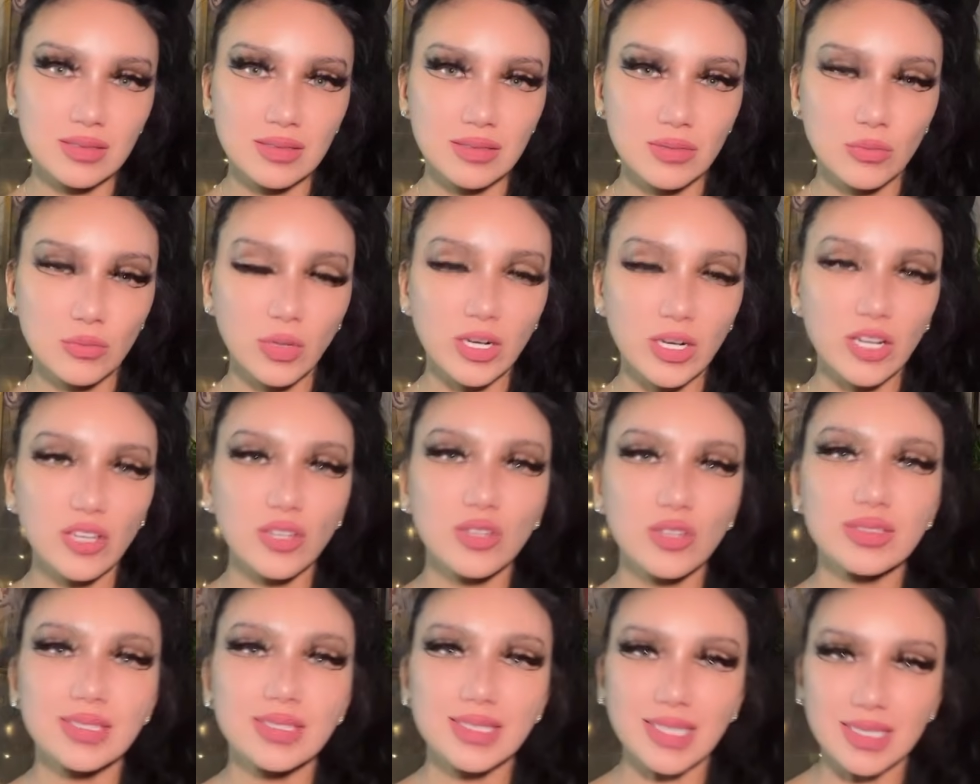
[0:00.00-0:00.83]
What are
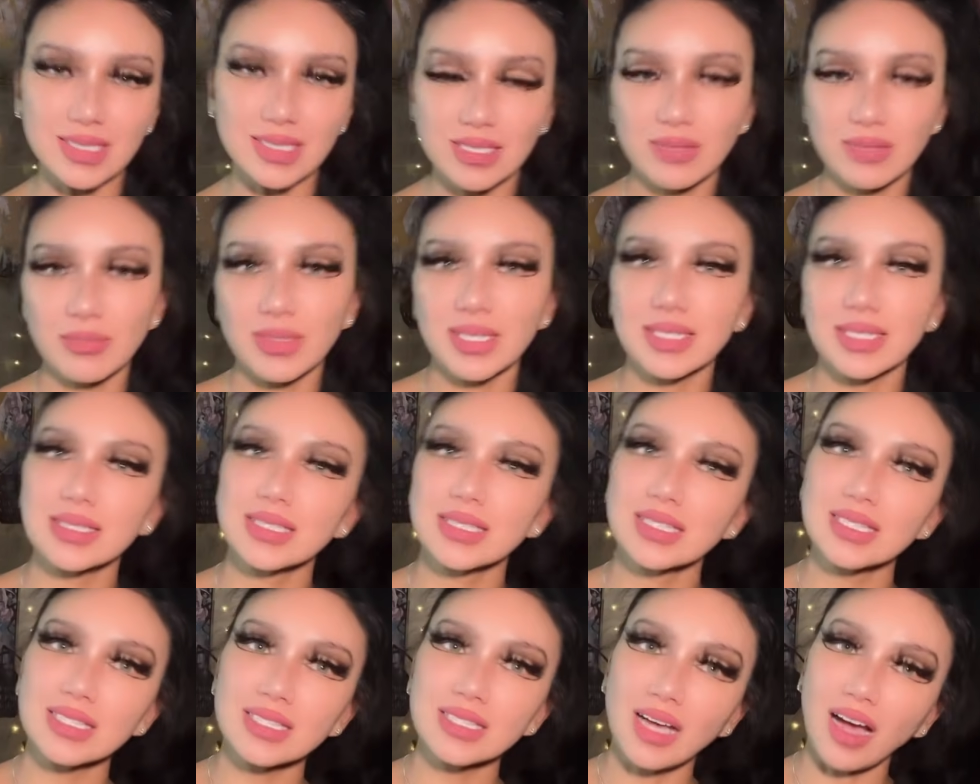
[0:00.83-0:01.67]
your
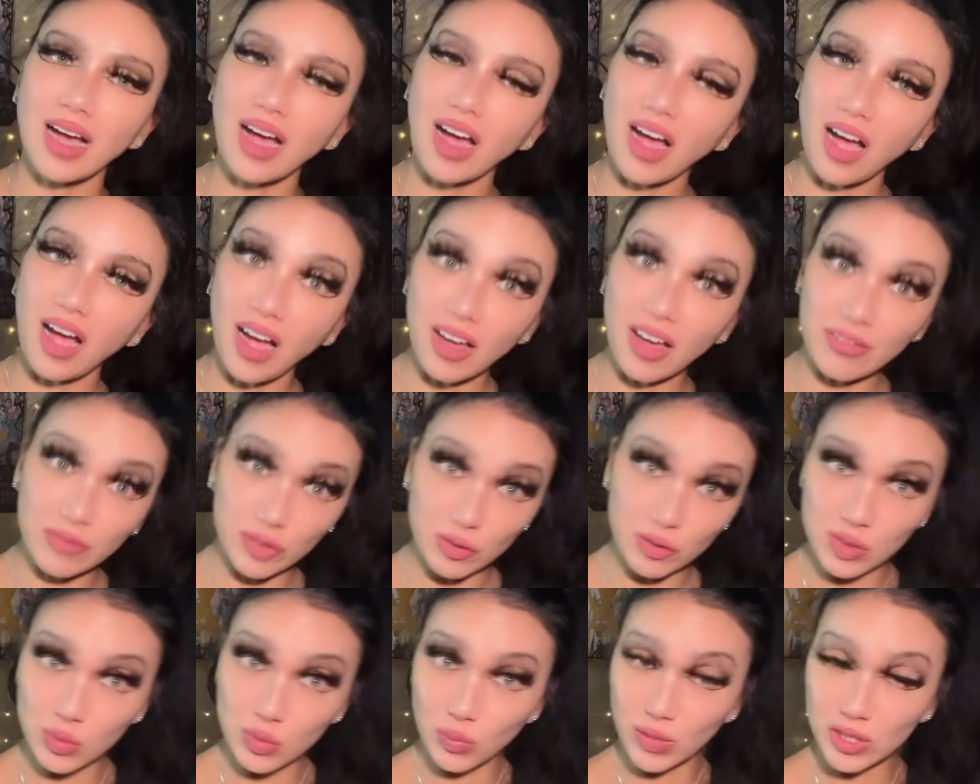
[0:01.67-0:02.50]
sentiments? Have
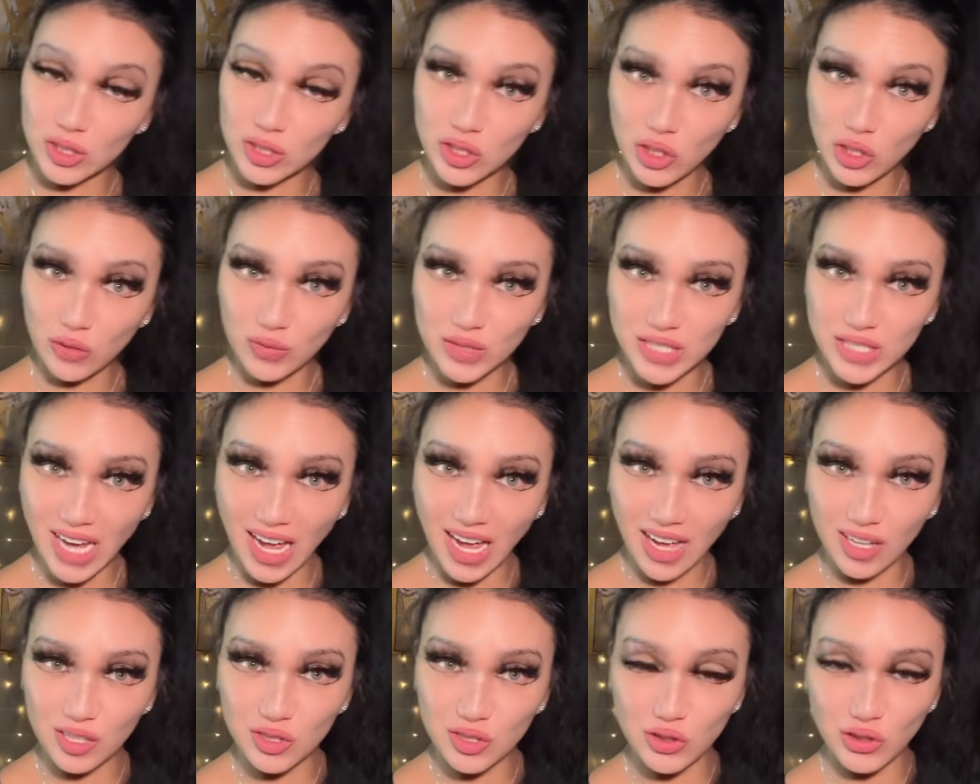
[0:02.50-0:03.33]
you switched over
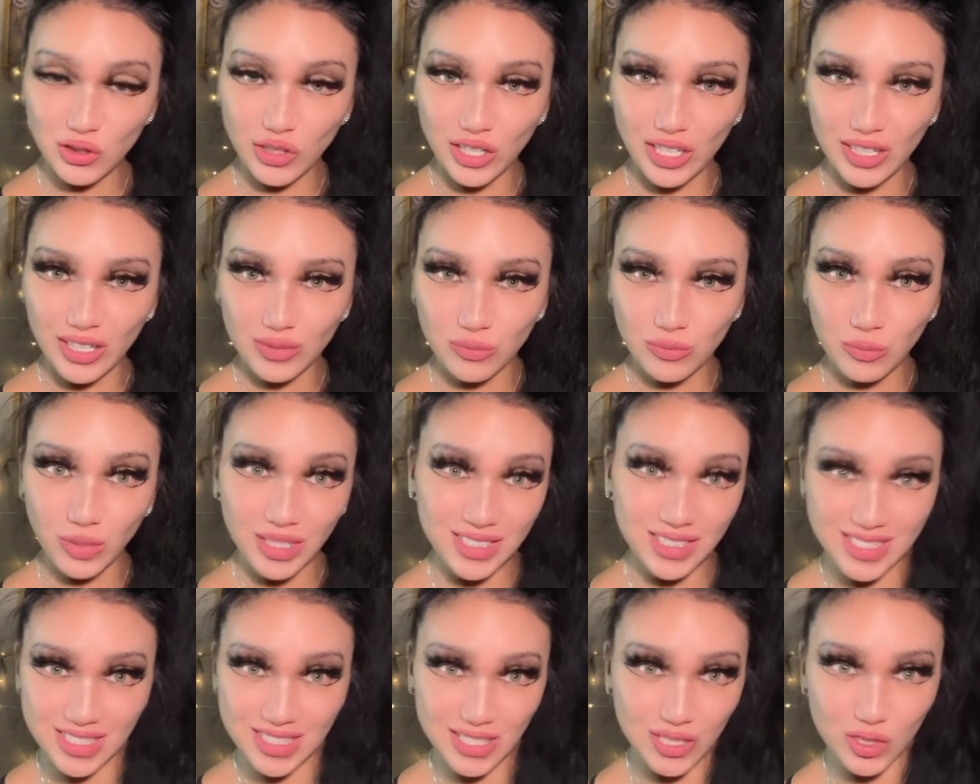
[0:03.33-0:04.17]
to Android? What
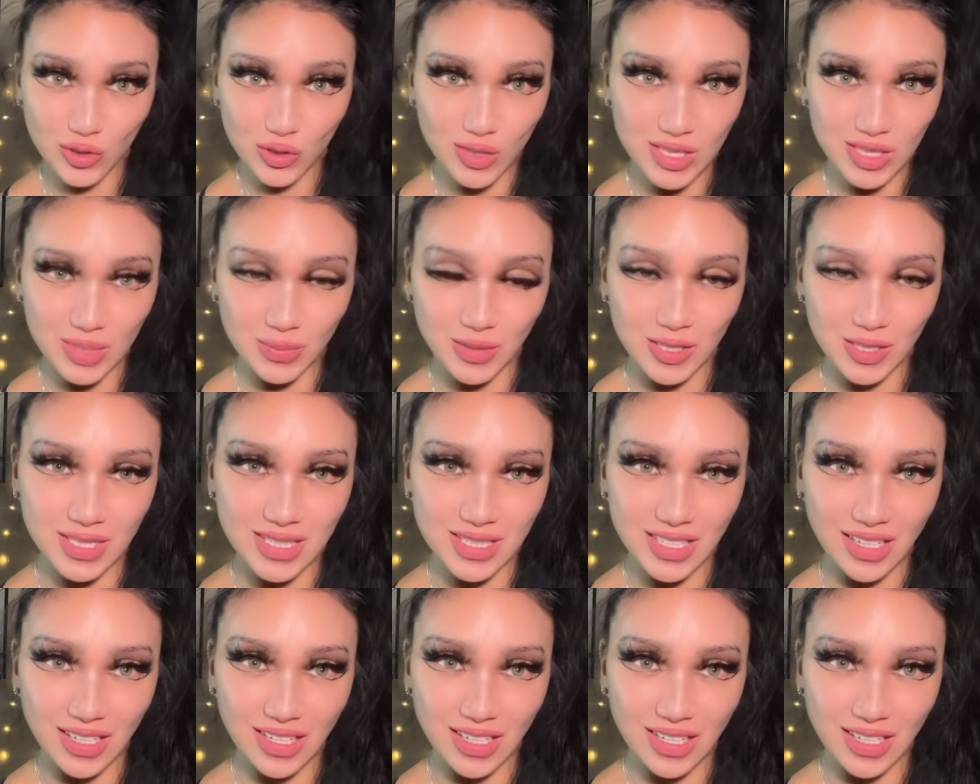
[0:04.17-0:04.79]
is your experience